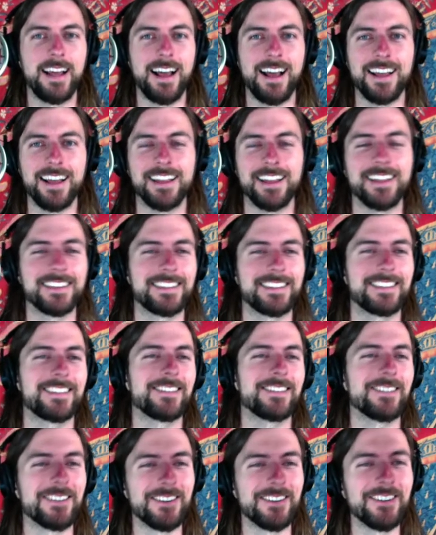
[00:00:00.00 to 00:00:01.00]
That's
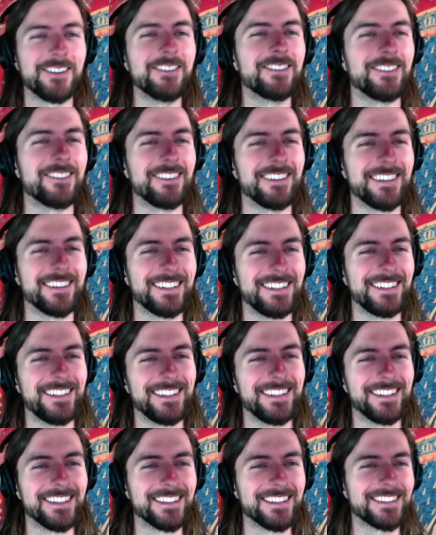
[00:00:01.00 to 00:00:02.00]
so cool.
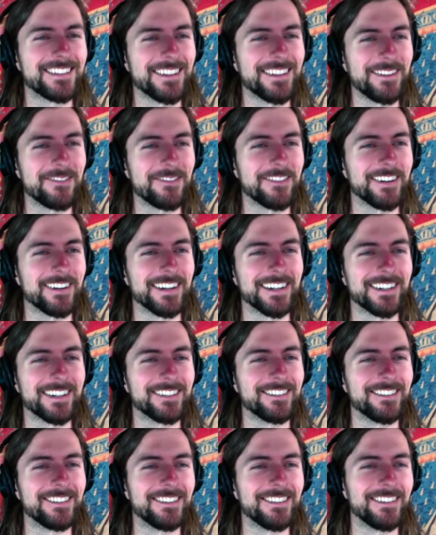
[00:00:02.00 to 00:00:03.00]
It's so very
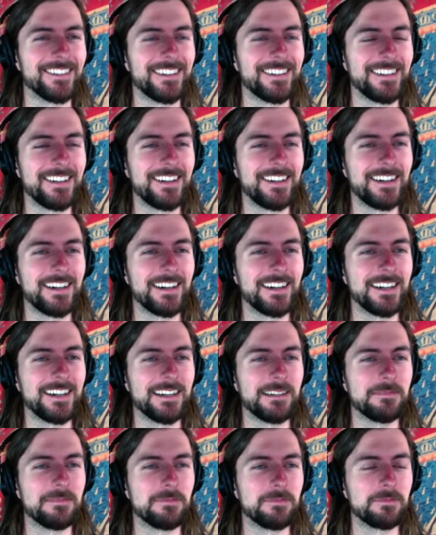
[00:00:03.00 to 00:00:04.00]
cool.
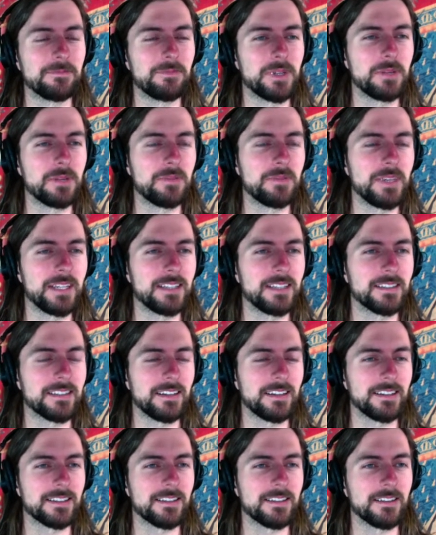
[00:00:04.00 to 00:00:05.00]
But it means
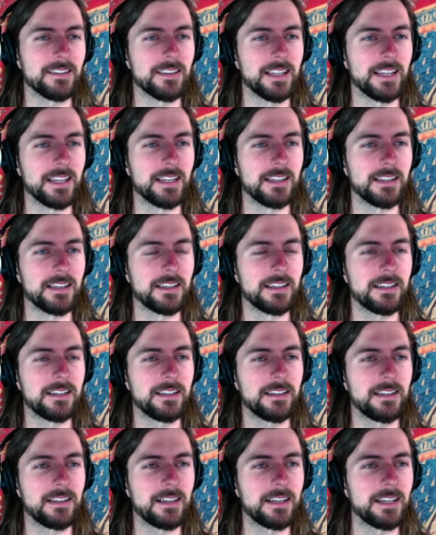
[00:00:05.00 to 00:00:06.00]
also that
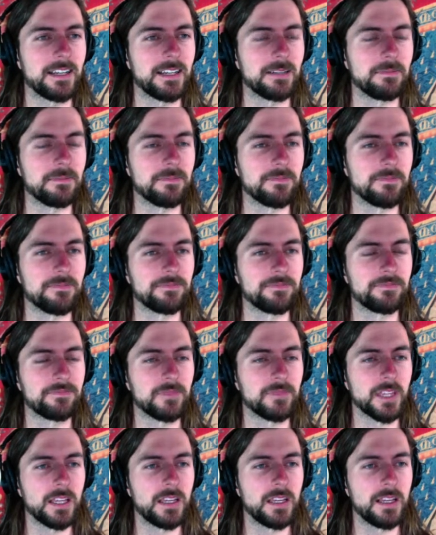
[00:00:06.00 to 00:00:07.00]

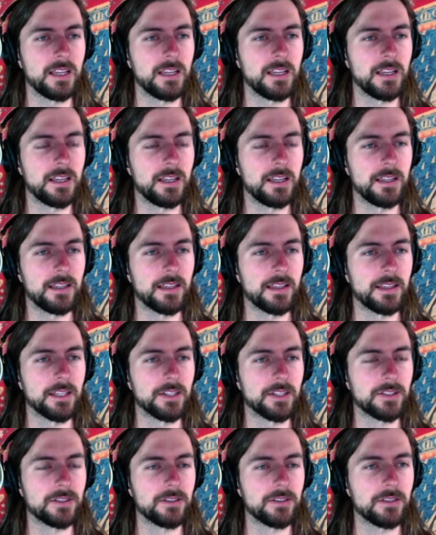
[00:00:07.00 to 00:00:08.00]
that
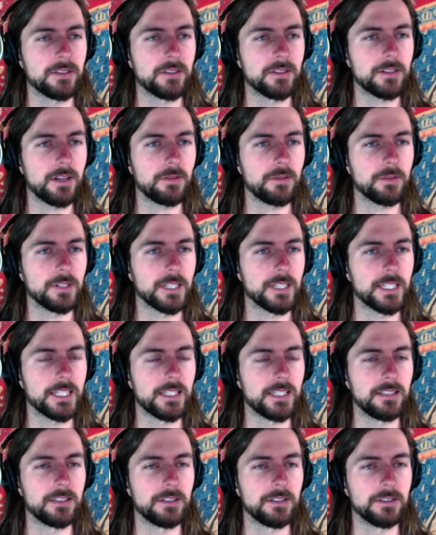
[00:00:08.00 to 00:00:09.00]
there's not really
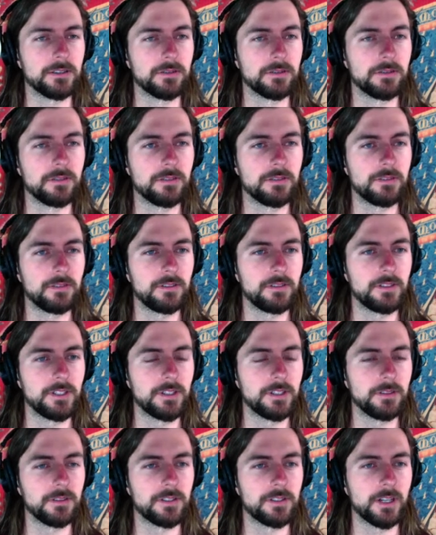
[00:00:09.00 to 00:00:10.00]
any
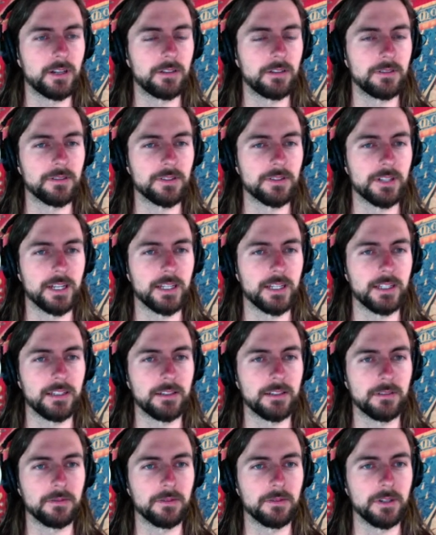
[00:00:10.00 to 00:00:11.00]
new tones that I need
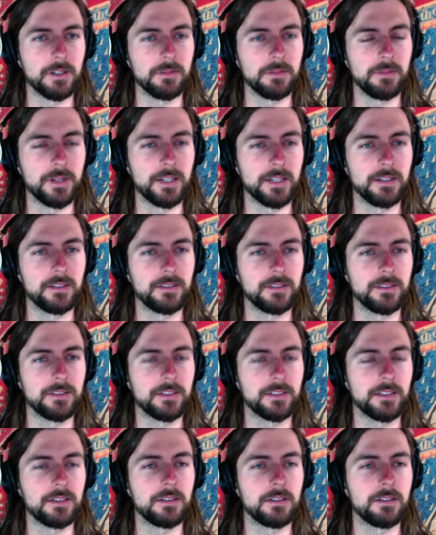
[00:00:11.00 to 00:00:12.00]
to worry about
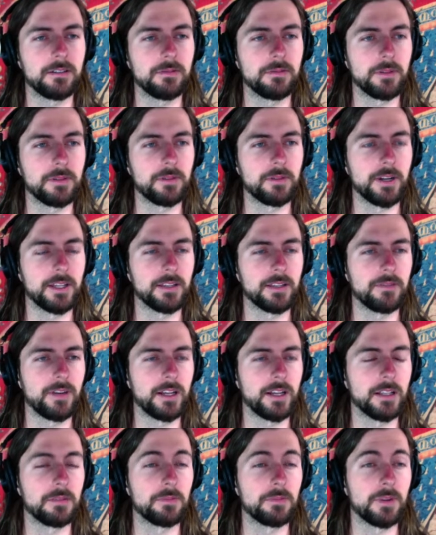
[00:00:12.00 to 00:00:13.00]
when writing the
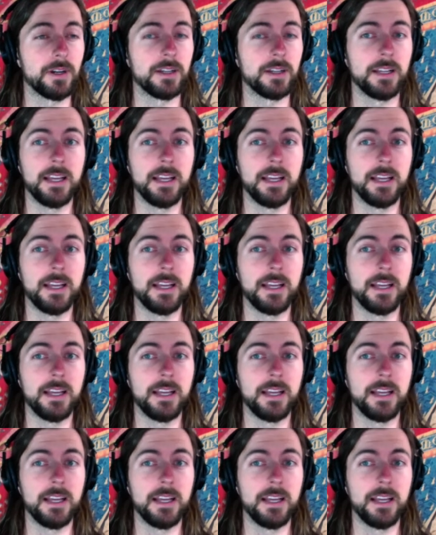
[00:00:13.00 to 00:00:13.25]
violin part.